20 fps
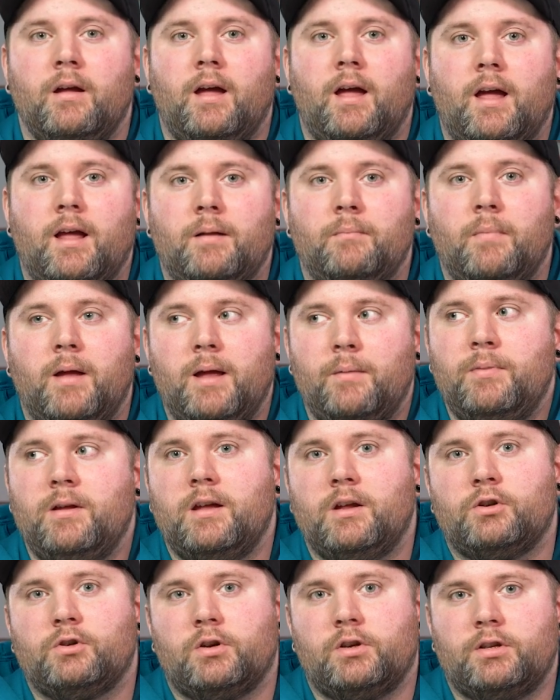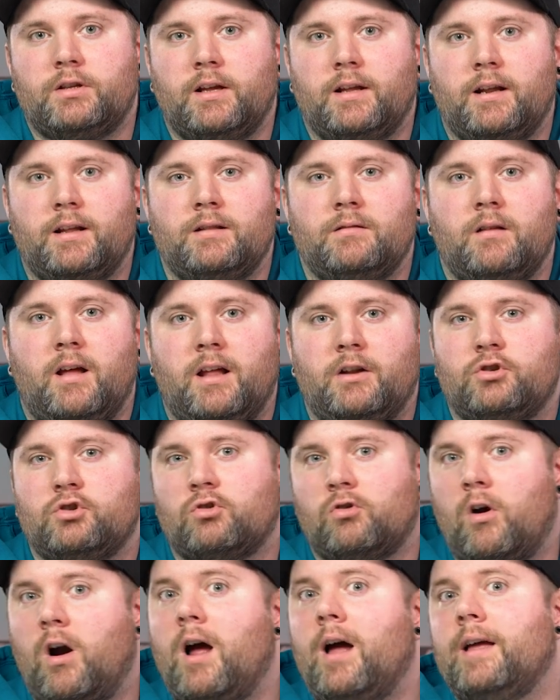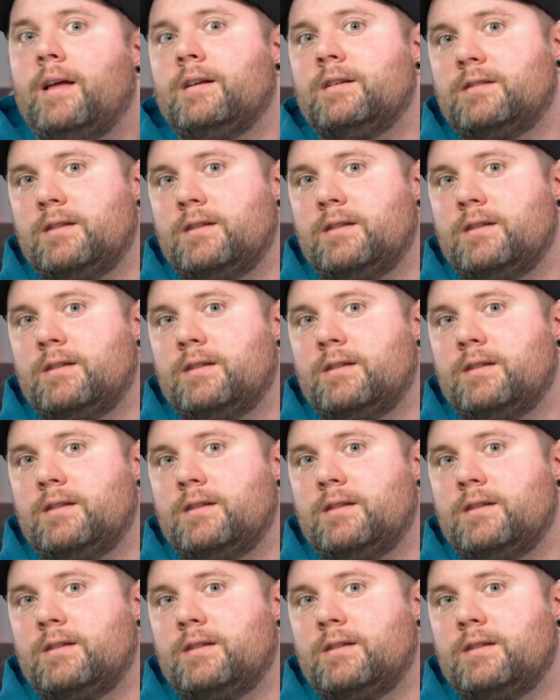and may be interested in, in trying